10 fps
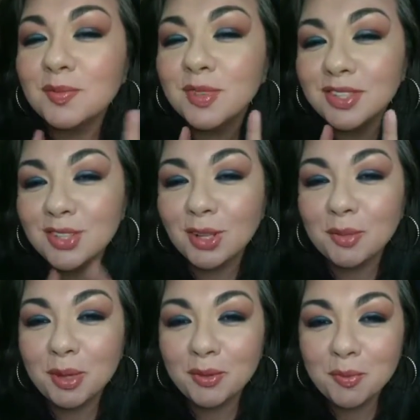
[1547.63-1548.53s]
It's all
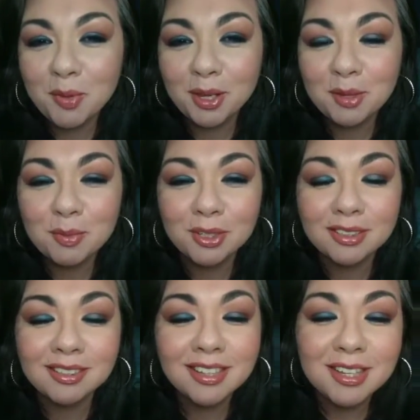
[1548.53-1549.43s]
about the makeup look.
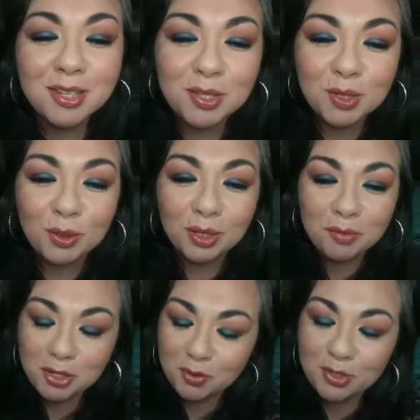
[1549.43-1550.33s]
So let
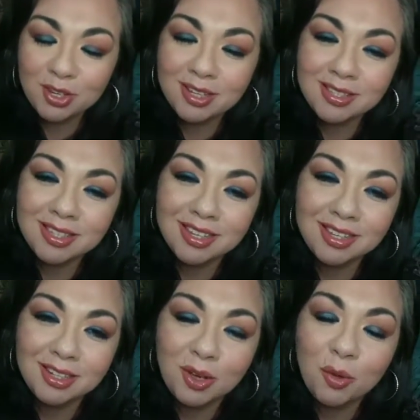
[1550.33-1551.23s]
me know what you guys
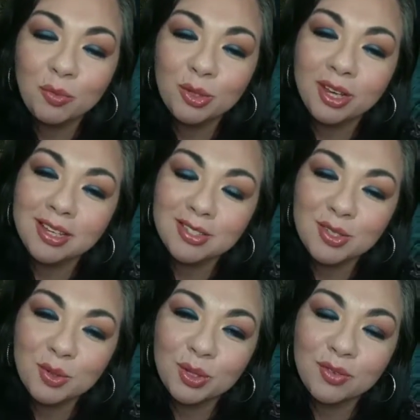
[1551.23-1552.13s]
think. Hopefully you guys
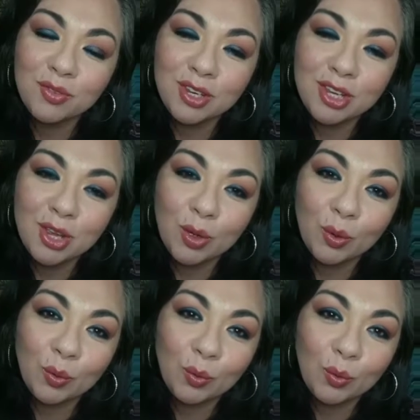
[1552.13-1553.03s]
enjoyed the
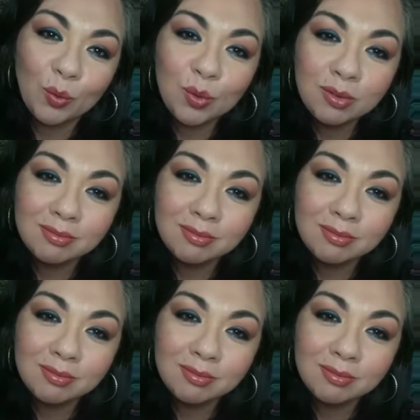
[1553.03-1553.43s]
video.